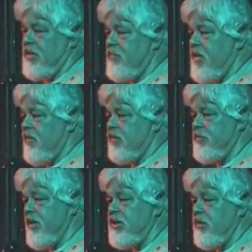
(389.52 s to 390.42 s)
stepped out of a
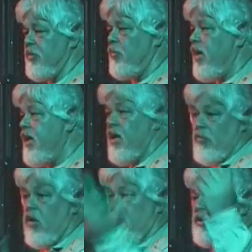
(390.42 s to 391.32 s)
spaceship with a ray gun,
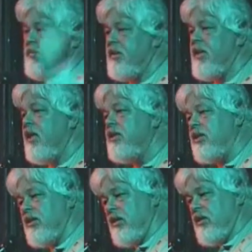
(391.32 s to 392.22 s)
well, it must be
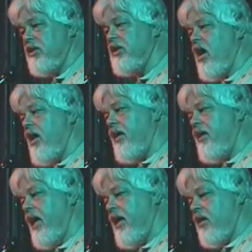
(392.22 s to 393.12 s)
intelligent. It's got
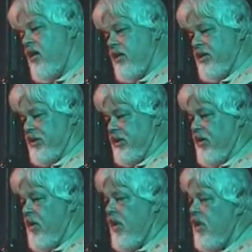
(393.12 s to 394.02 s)
technology.
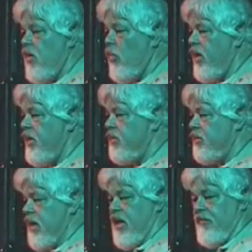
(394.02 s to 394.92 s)

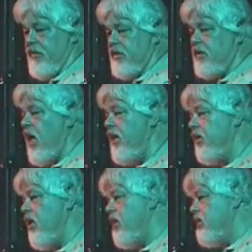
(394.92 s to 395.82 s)
Whales, elephants,
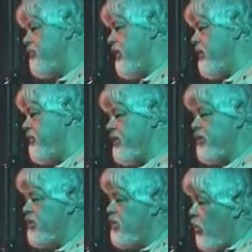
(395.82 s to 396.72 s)
other large-brained
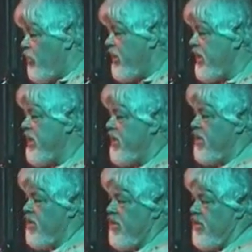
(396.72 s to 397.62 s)
creatures don't need
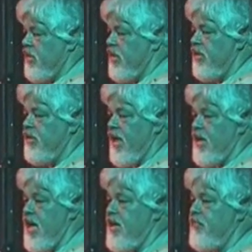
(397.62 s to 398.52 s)

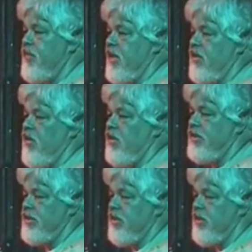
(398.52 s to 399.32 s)
that kind of technology.